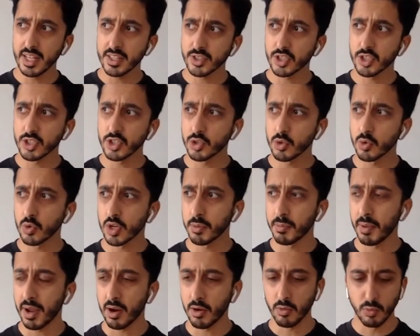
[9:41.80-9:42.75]
let's just
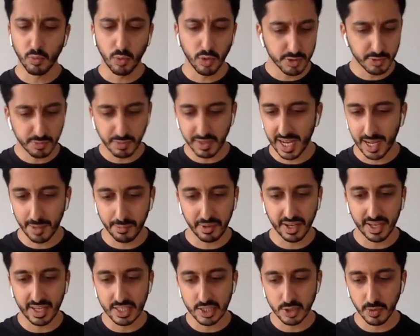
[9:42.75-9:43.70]
talk about what's been
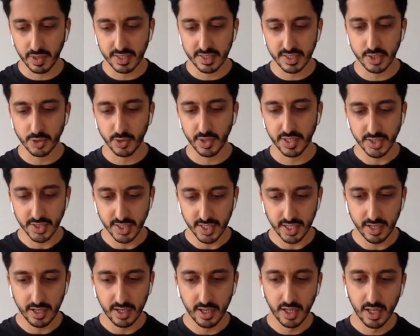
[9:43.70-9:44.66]
happening in
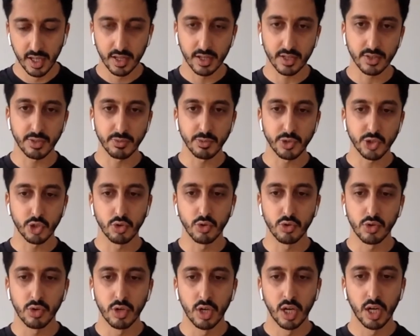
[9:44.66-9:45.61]
2020, because I'm
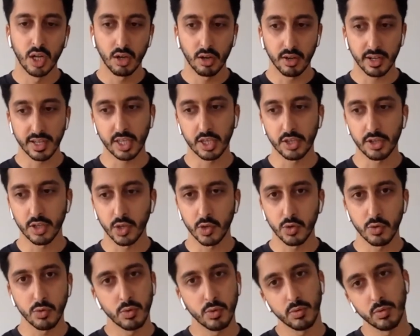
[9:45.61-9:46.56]
sure, like
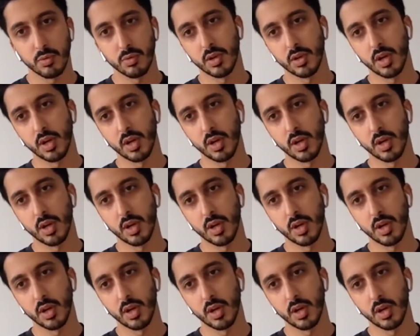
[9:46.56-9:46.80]
you,